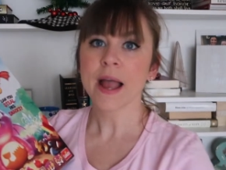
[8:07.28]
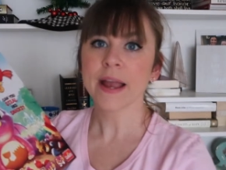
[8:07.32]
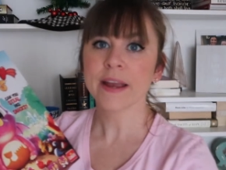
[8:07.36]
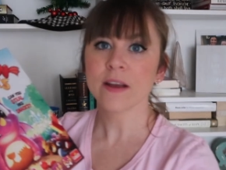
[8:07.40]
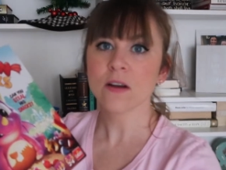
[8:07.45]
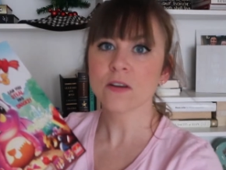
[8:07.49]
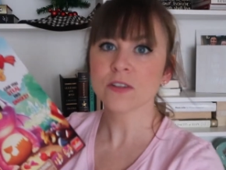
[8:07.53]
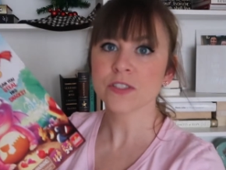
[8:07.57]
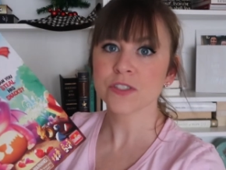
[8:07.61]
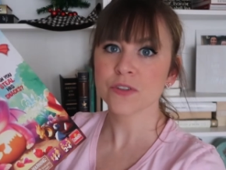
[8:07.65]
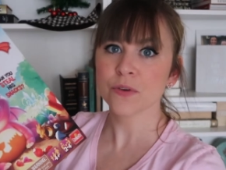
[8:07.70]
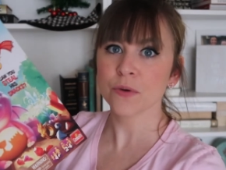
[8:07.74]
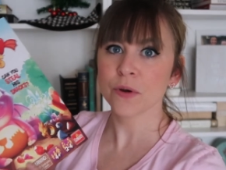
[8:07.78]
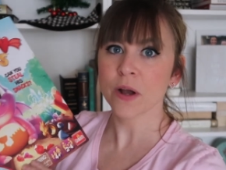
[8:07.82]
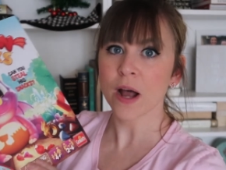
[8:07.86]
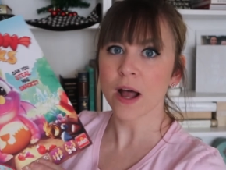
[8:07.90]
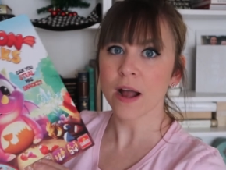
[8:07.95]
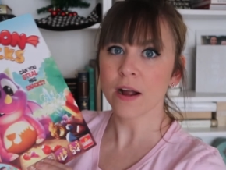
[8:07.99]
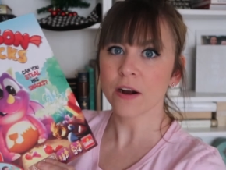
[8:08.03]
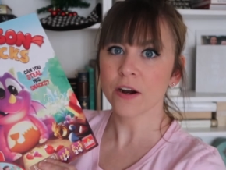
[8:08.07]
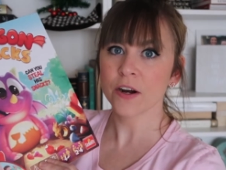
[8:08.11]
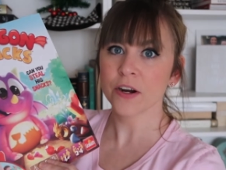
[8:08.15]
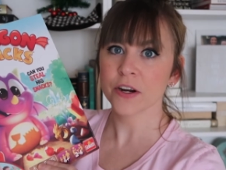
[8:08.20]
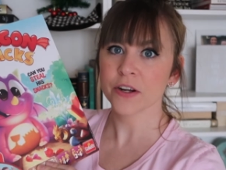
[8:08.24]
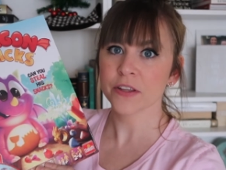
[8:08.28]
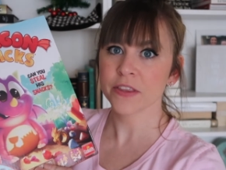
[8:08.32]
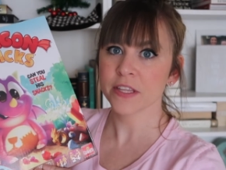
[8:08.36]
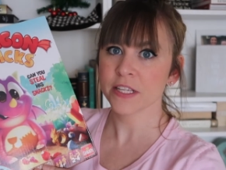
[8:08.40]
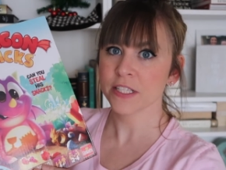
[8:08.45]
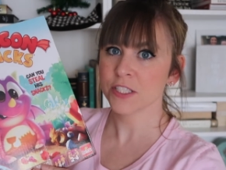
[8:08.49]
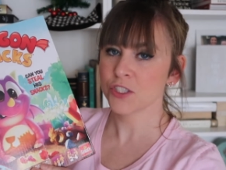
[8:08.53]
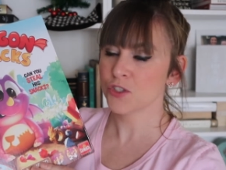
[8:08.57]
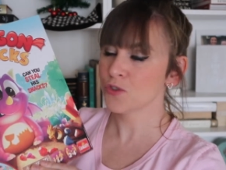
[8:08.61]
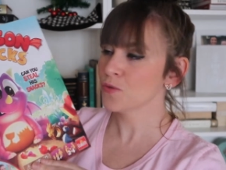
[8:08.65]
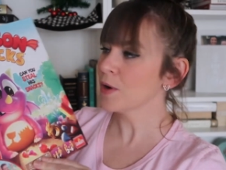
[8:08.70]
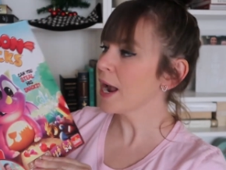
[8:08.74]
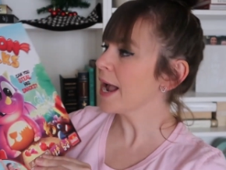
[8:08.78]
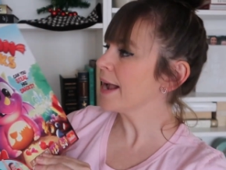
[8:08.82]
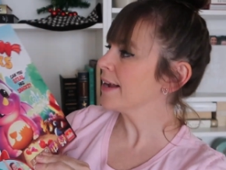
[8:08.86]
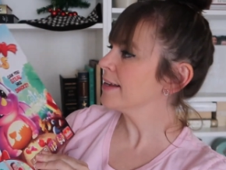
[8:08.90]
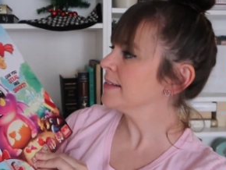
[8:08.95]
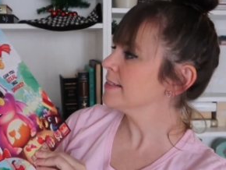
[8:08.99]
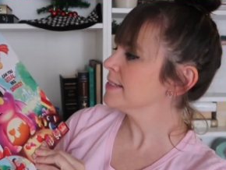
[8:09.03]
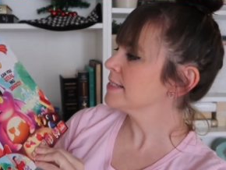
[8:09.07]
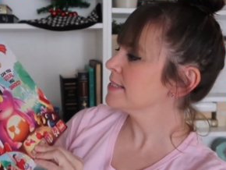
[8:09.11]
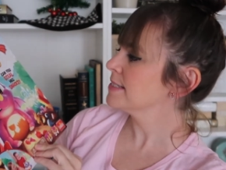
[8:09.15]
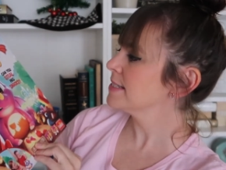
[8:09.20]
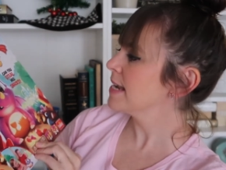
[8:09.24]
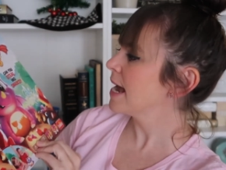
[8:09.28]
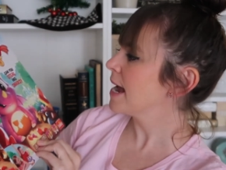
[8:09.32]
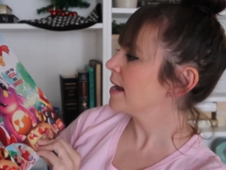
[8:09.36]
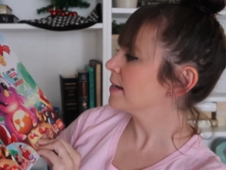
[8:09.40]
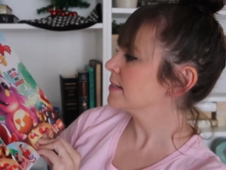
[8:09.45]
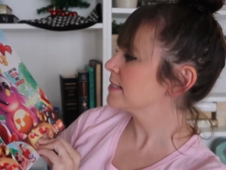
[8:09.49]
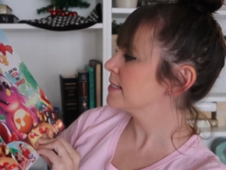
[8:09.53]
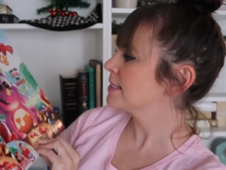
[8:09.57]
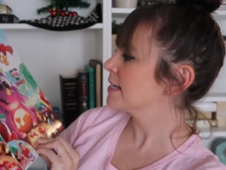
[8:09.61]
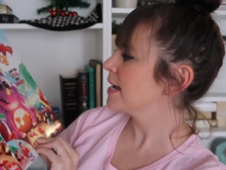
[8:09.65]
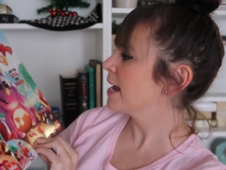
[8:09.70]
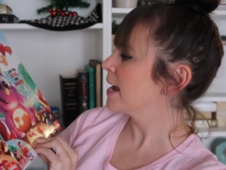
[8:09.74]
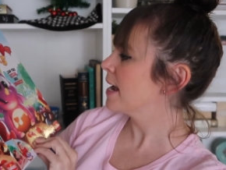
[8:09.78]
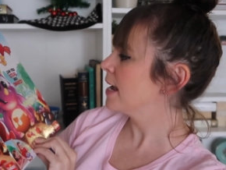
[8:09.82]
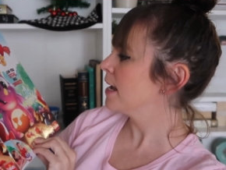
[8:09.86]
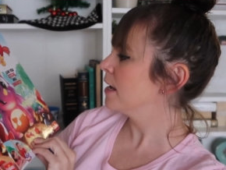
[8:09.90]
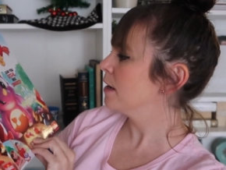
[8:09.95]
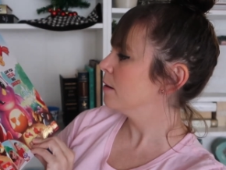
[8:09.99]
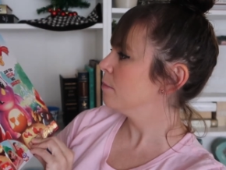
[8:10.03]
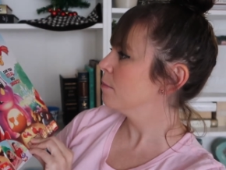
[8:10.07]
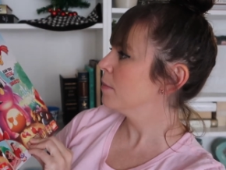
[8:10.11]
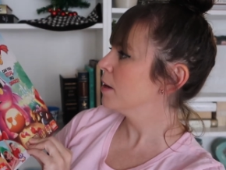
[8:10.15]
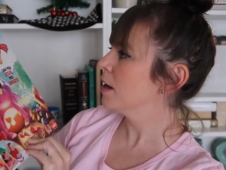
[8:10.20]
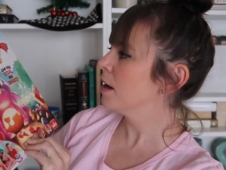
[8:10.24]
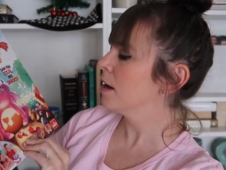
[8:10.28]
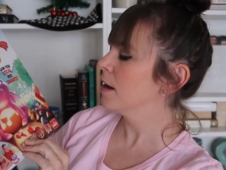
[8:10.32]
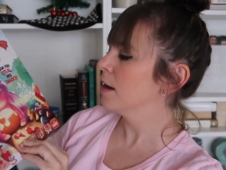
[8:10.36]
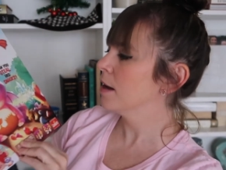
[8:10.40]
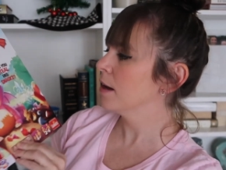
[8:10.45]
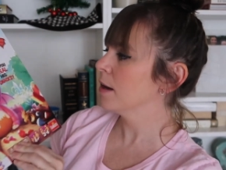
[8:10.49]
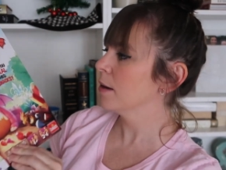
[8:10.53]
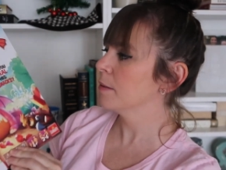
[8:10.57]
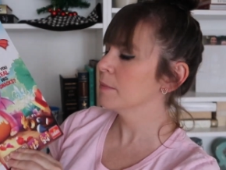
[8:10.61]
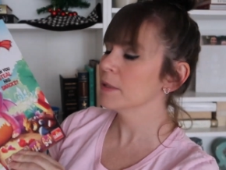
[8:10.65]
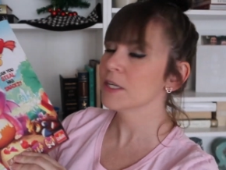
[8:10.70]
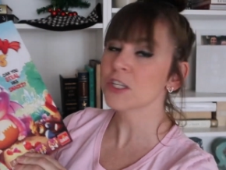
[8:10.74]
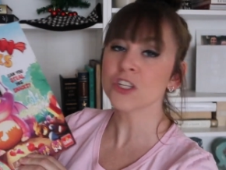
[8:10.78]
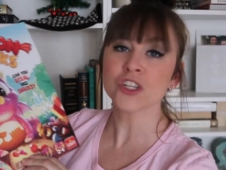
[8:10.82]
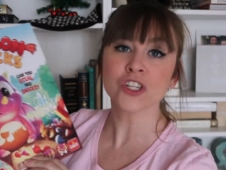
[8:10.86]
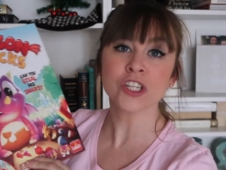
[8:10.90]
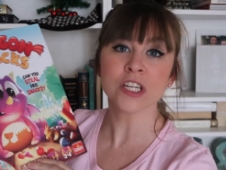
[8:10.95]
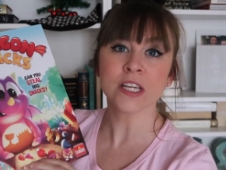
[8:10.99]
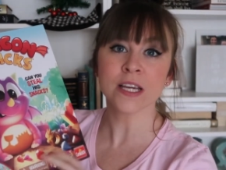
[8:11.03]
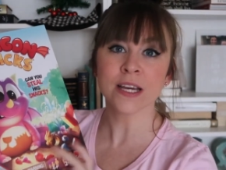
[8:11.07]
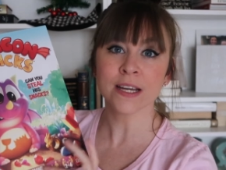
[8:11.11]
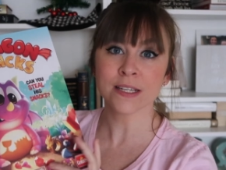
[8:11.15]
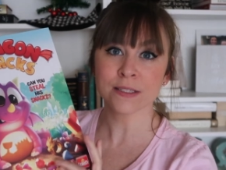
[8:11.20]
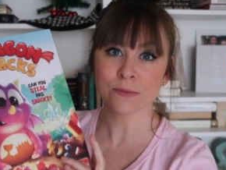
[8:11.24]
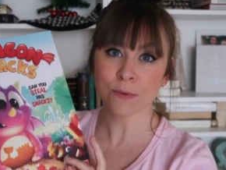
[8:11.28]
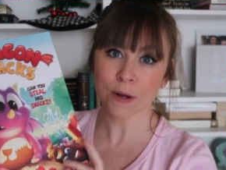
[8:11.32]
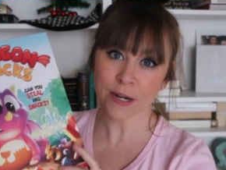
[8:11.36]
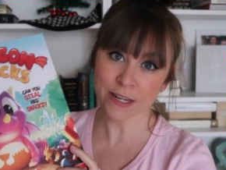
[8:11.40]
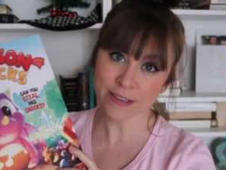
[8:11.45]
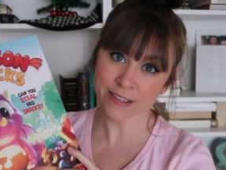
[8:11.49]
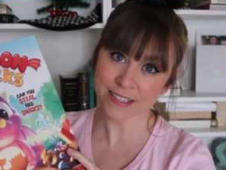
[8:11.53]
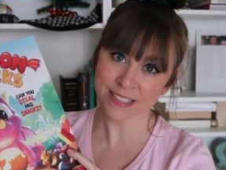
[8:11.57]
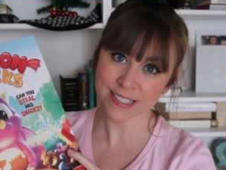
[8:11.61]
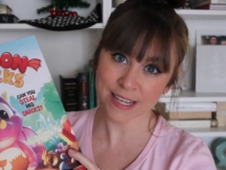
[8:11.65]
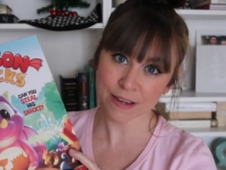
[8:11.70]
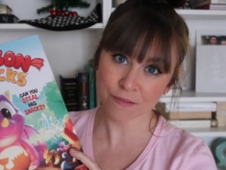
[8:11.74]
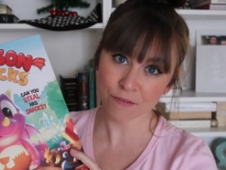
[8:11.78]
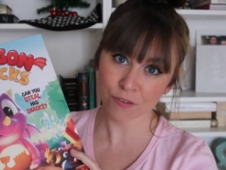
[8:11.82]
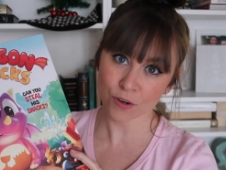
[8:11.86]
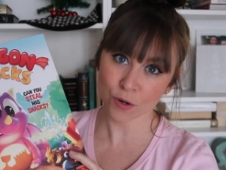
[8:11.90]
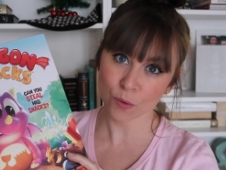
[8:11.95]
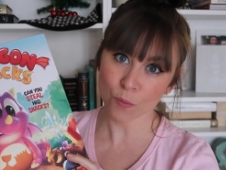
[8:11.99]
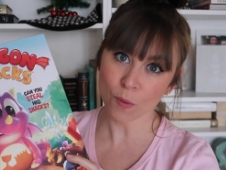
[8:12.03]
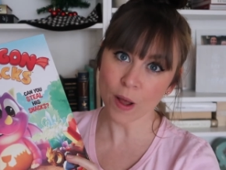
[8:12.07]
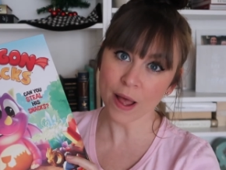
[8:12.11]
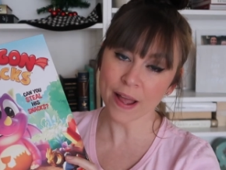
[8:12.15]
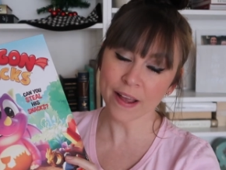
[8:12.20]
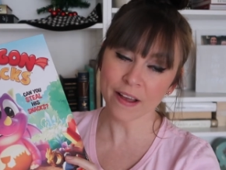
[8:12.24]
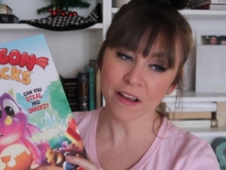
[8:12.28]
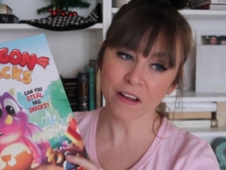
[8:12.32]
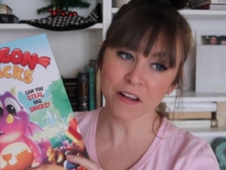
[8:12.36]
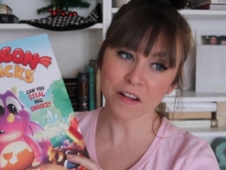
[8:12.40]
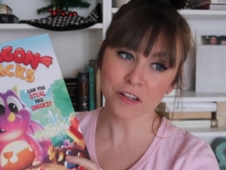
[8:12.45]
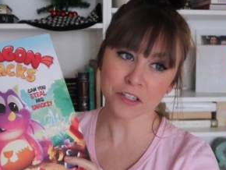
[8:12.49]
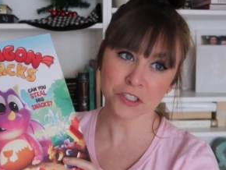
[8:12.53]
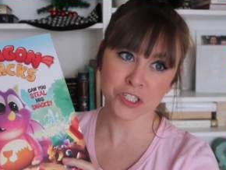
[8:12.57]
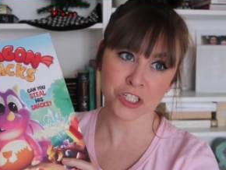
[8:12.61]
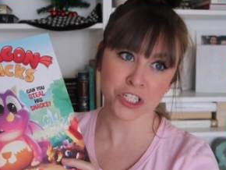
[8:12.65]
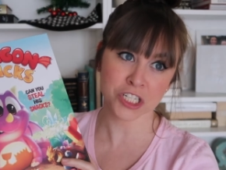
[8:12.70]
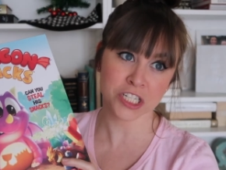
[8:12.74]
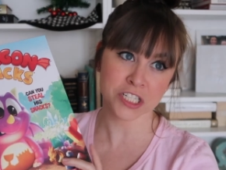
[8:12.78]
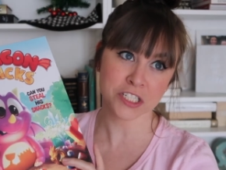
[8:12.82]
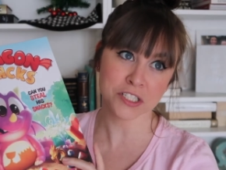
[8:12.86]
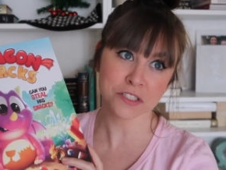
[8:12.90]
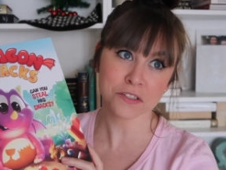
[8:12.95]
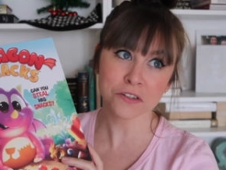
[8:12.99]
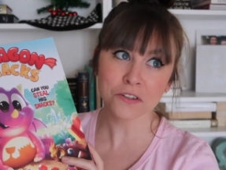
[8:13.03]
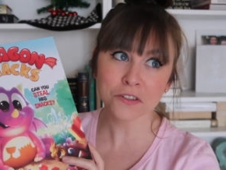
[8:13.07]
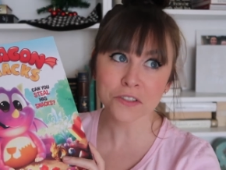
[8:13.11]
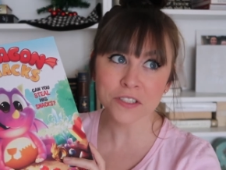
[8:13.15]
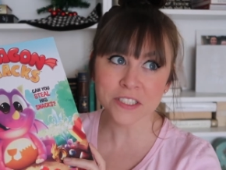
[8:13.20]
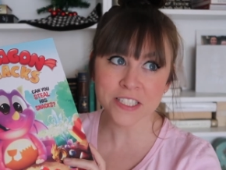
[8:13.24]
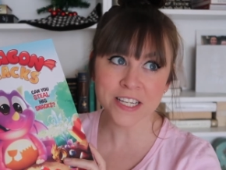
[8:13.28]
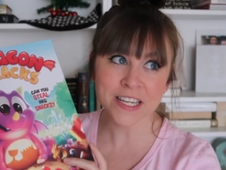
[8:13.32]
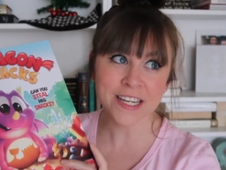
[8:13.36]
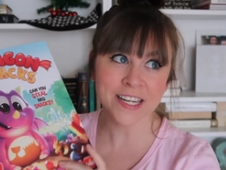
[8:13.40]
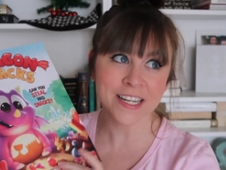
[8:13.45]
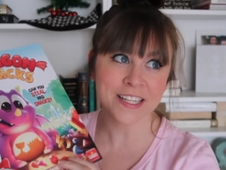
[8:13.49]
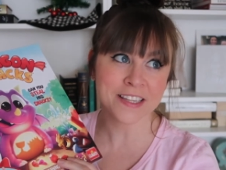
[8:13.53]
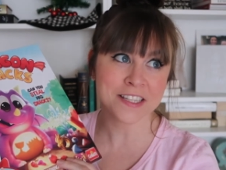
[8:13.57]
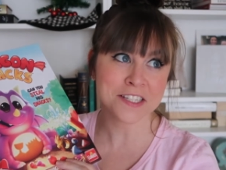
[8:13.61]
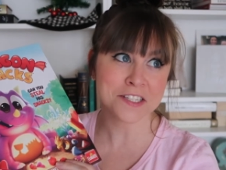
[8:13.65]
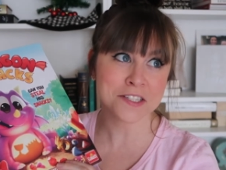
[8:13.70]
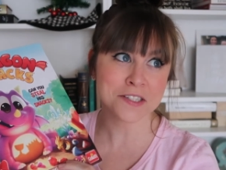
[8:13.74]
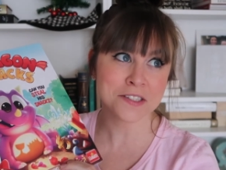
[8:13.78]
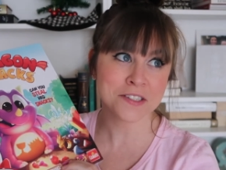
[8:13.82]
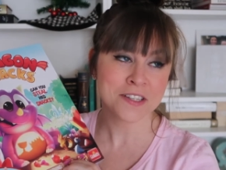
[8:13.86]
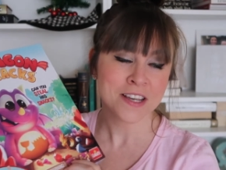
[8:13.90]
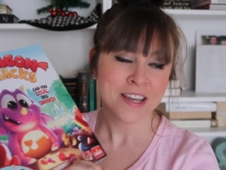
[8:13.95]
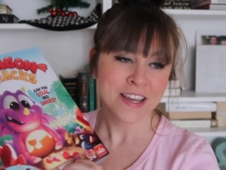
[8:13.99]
I also got her this Dragon Snacks game. Um, she has wanted this game for a while. She circled it in this